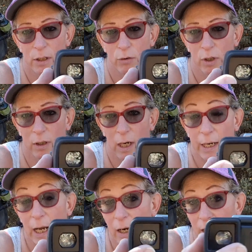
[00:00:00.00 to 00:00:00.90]
You could,
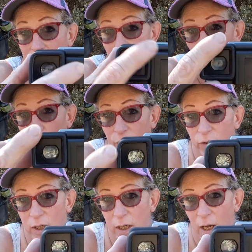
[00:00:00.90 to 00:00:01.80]
and I like to go with
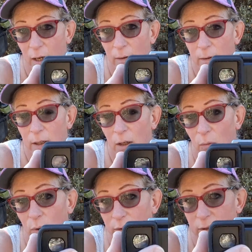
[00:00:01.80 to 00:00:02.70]
the
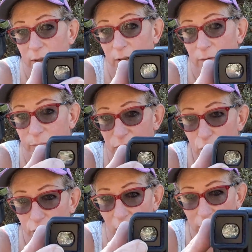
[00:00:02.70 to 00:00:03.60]

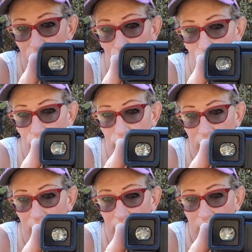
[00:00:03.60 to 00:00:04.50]
viewfinder over
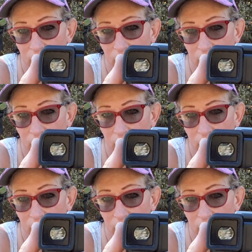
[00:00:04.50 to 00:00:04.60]
the